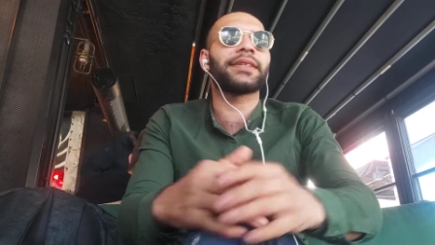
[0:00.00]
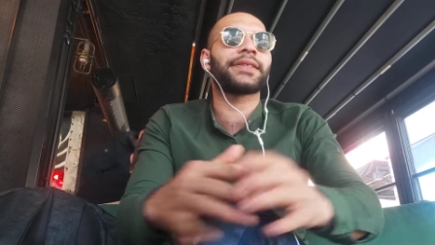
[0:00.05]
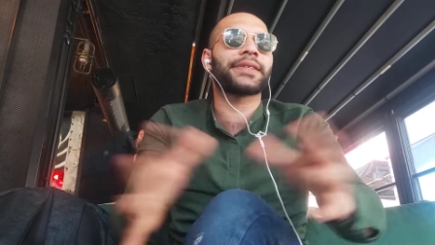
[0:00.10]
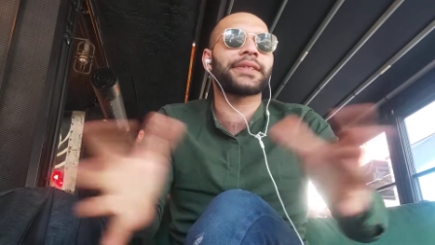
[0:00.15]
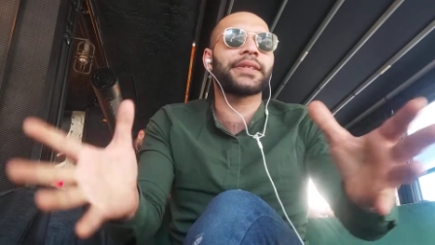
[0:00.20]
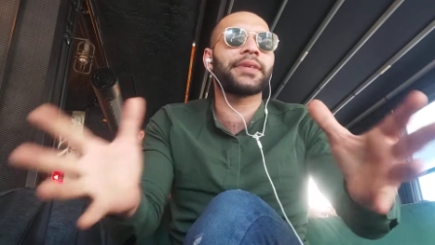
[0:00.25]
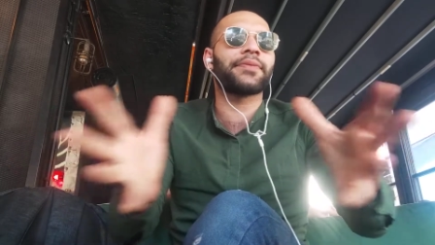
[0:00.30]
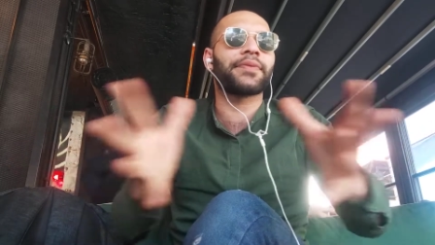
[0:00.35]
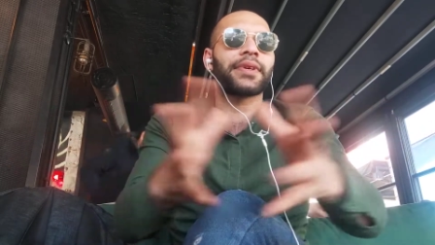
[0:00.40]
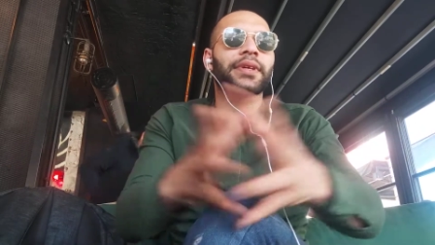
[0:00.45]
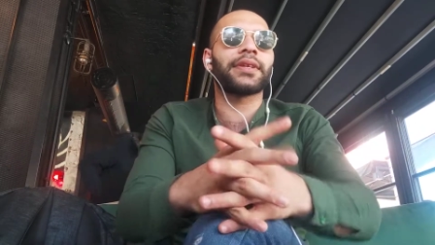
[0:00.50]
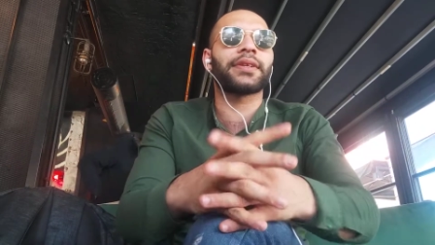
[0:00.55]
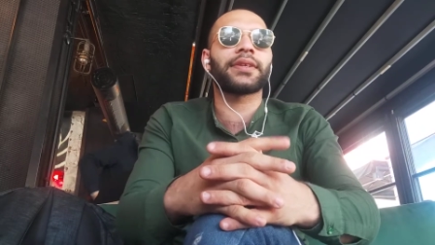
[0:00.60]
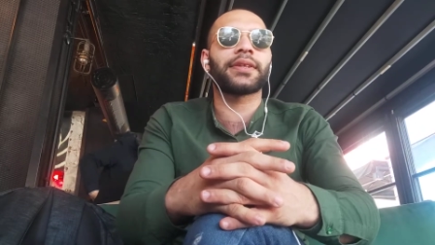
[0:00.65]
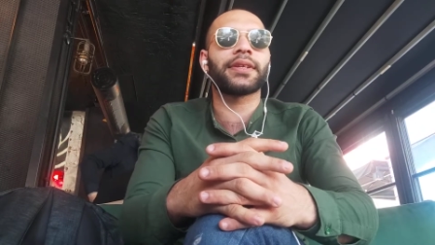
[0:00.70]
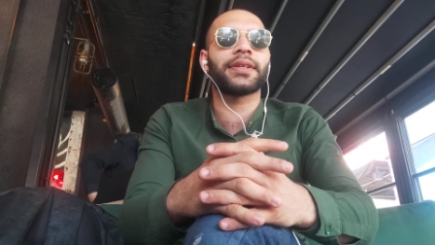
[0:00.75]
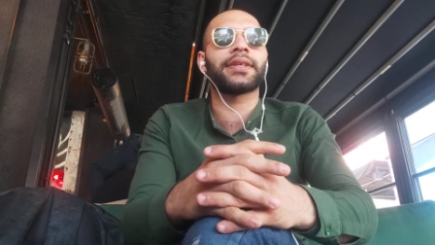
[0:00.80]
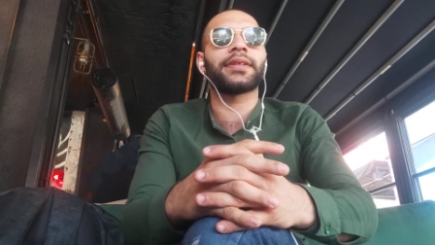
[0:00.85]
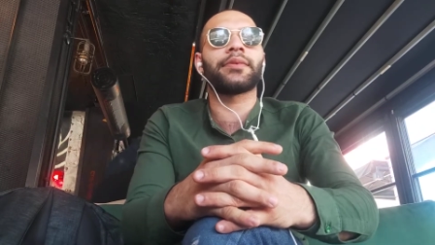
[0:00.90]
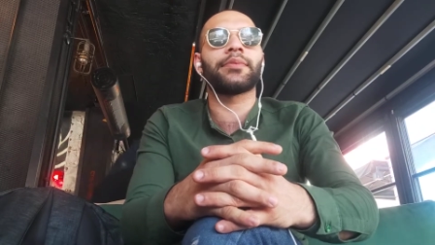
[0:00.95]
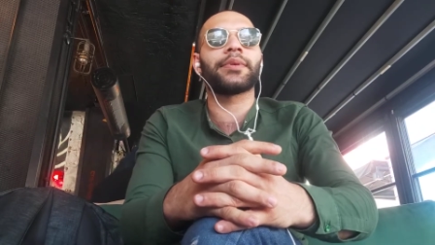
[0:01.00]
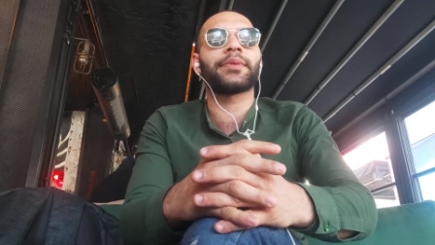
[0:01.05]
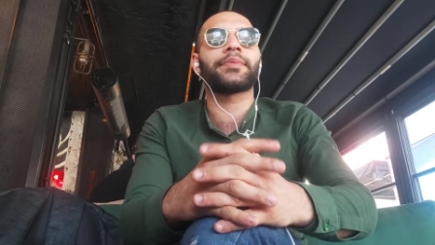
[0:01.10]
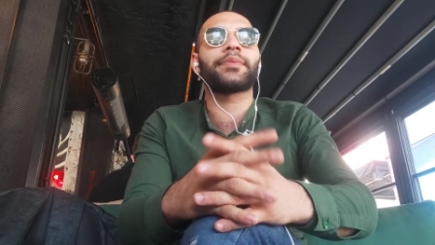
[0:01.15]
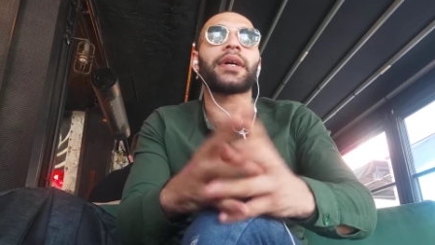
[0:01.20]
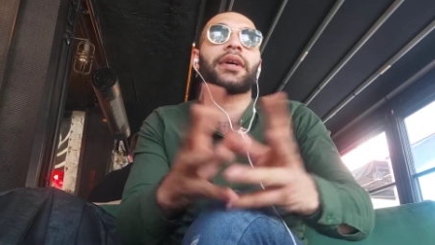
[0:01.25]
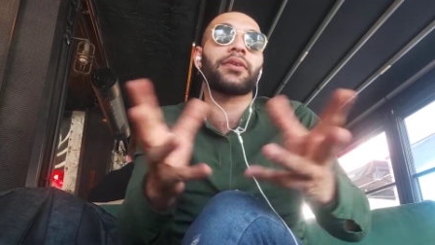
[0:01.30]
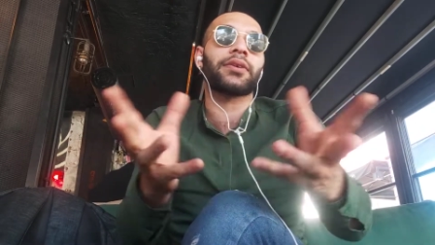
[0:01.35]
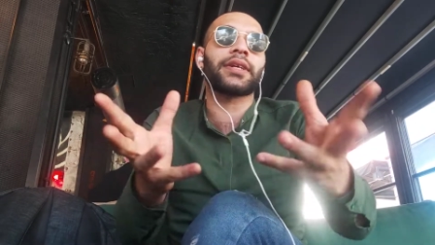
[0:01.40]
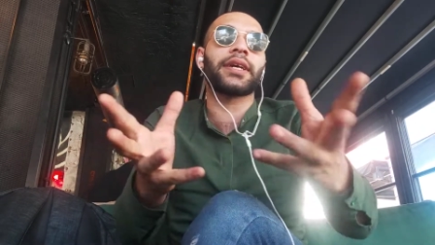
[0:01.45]
It's different a little bit,
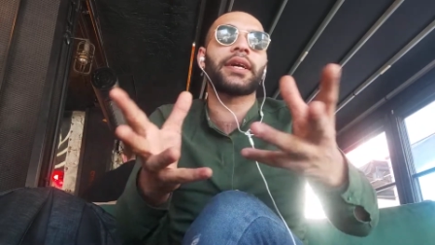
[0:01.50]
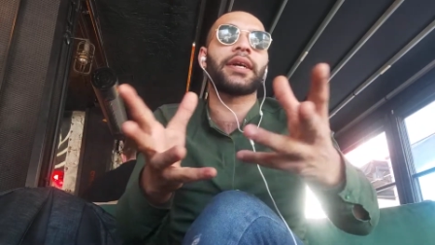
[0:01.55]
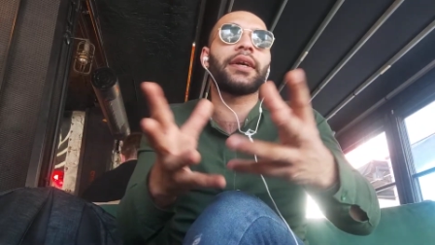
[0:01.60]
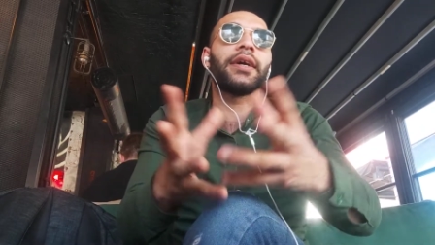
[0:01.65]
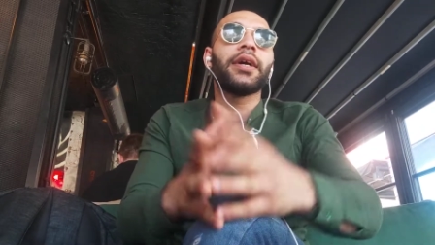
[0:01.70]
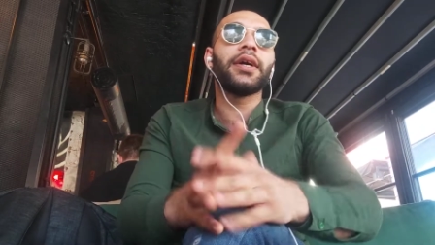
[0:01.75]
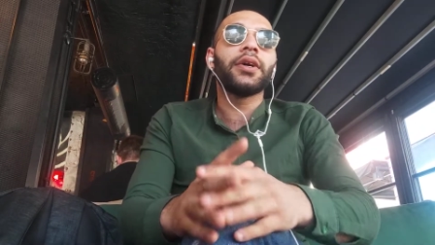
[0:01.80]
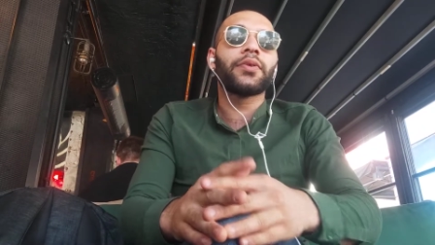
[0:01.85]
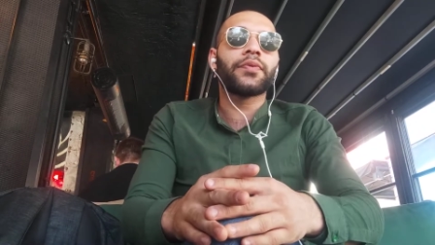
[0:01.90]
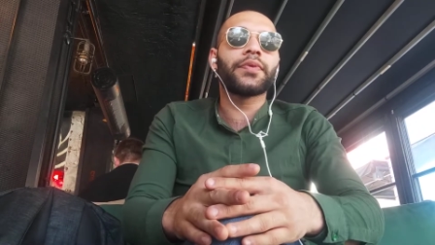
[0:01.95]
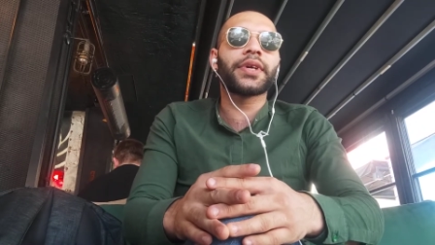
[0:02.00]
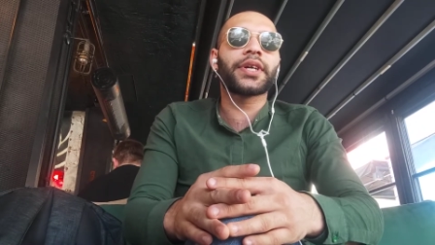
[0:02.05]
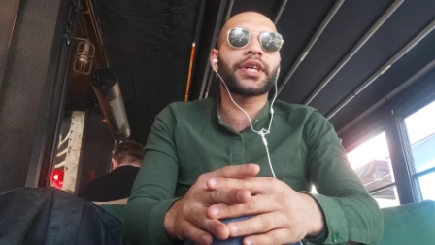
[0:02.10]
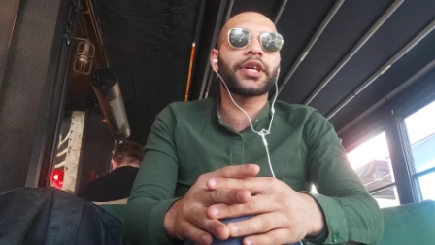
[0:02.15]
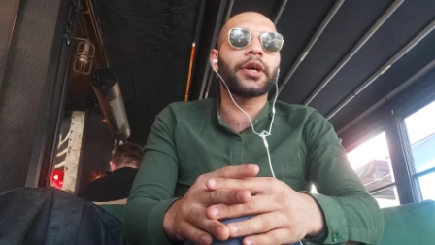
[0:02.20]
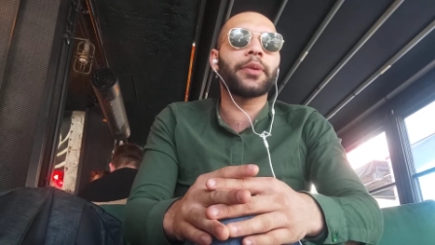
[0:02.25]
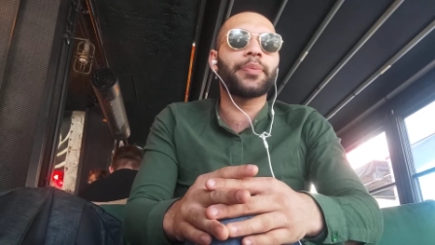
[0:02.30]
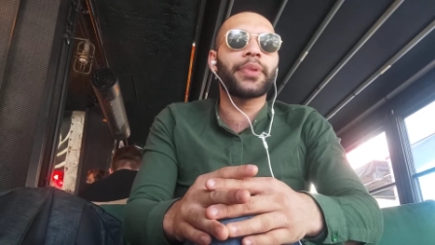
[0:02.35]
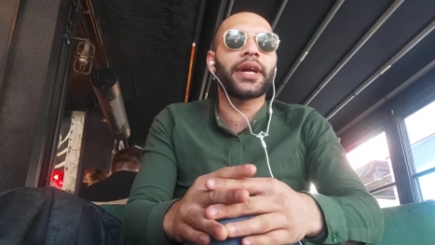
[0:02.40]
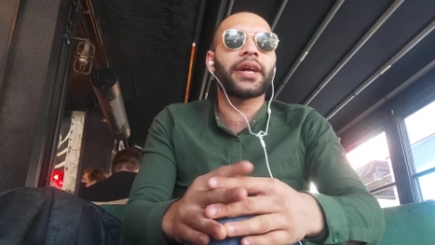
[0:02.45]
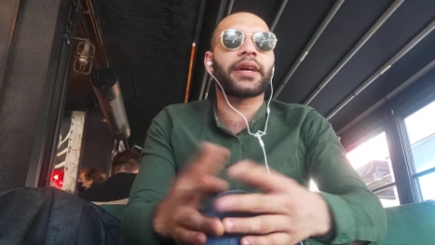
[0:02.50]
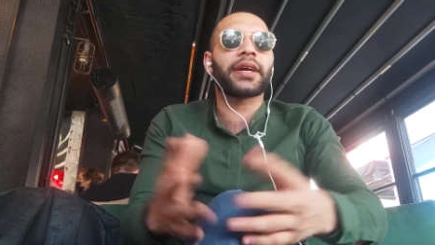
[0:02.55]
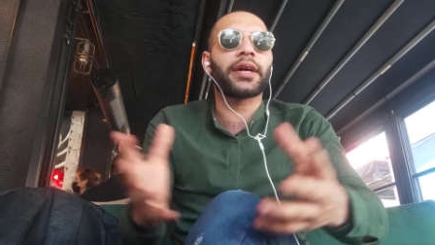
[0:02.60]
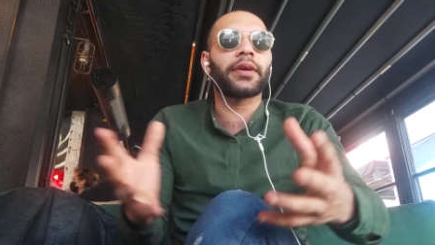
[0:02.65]
but okay, we're copying